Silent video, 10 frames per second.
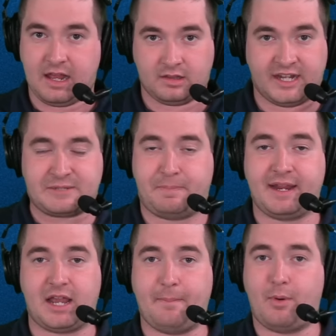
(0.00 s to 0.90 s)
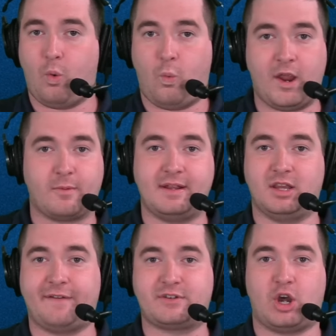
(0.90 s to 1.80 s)
Let's pick up where we
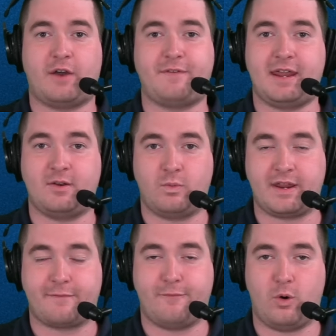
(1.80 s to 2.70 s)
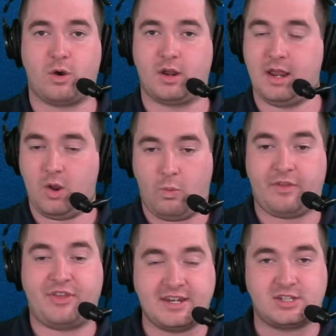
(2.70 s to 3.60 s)
left off in Week 4
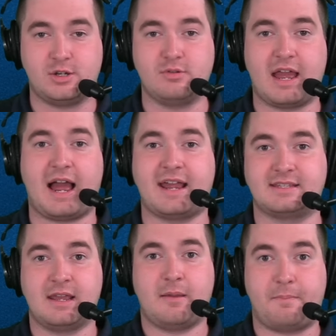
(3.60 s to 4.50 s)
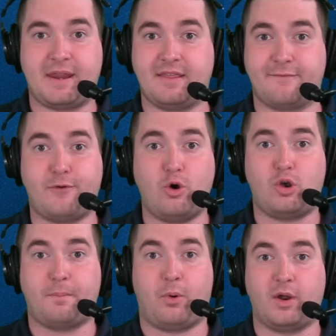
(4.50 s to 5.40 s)
with these two guys being the
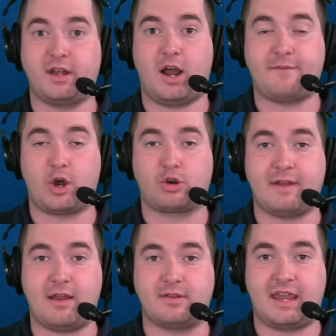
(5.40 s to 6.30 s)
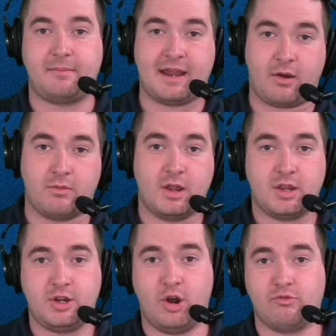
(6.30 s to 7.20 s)
focal point of our ground game. Now,
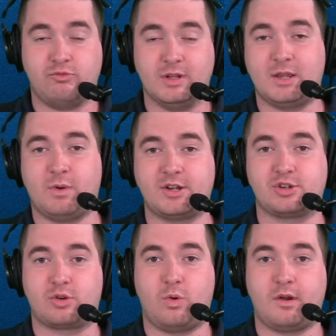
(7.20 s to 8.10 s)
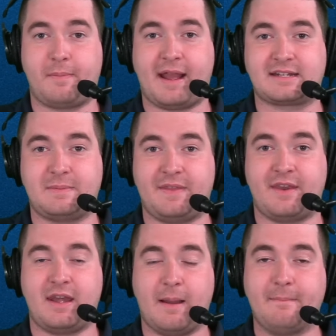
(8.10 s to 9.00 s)
you don't really want your quarterback to be the
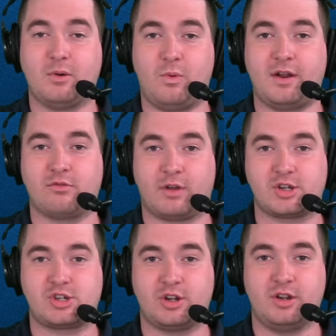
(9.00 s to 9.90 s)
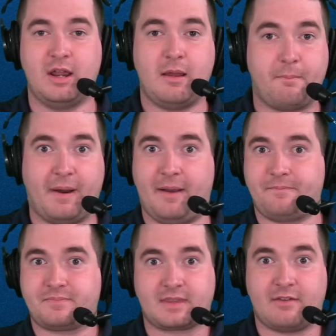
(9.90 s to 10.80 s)
number one rusher, but
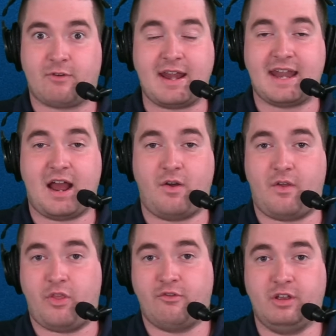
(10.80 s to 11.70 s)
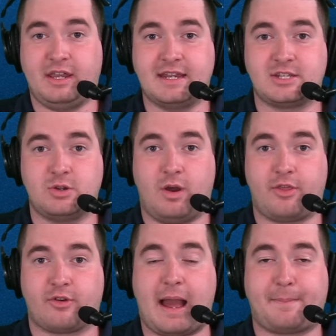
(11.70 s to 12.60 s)
right now there really is no
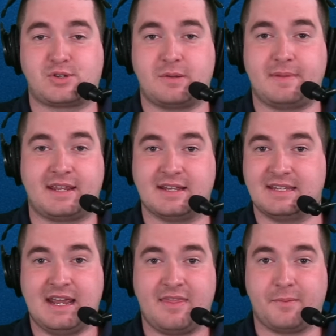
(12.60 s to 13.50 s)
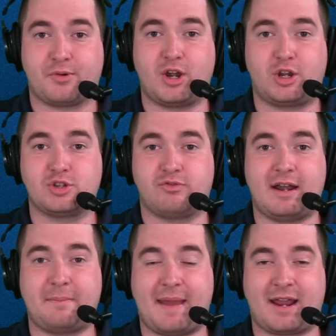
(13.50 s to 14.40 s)
other option because the Broncos
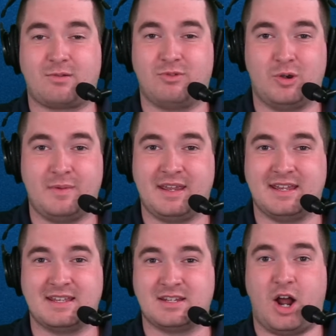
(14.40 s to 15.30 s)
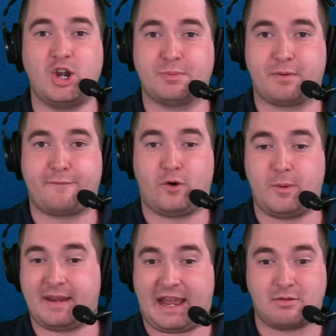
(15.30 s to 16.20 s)
running back room is
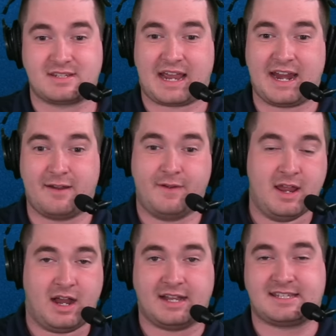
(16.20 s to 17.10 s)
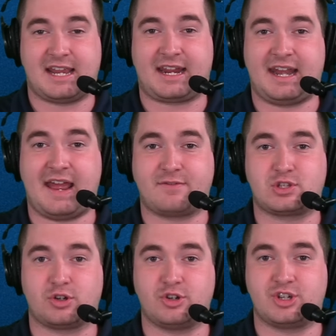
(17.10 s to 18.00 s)
underperforming outside of a second half
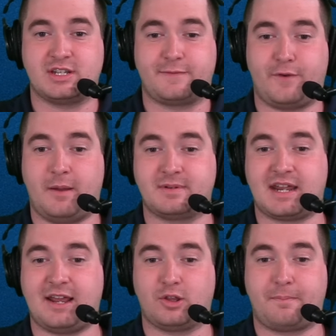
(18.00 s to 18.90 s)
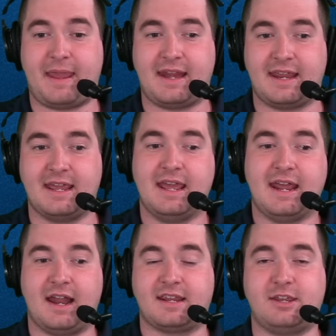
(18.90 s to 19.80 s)
surgence from Tyler Beatty.
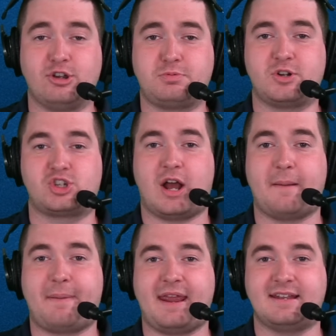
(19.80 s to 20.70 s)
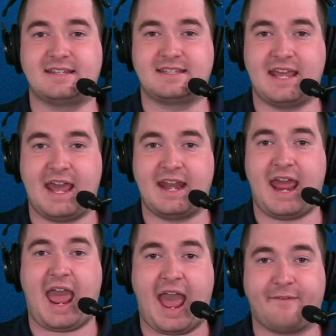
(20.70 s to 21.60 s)
Now, here's what Sean Payton said
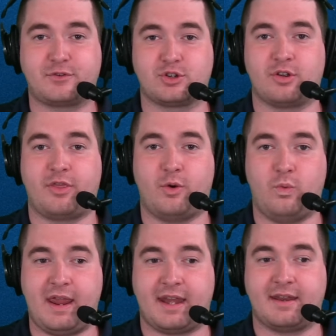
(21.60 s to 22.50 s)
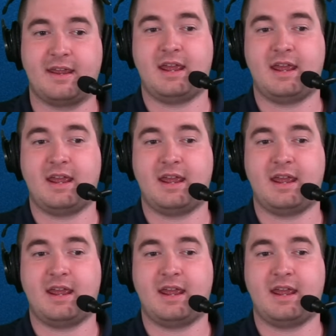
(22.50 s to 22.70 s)
after the win.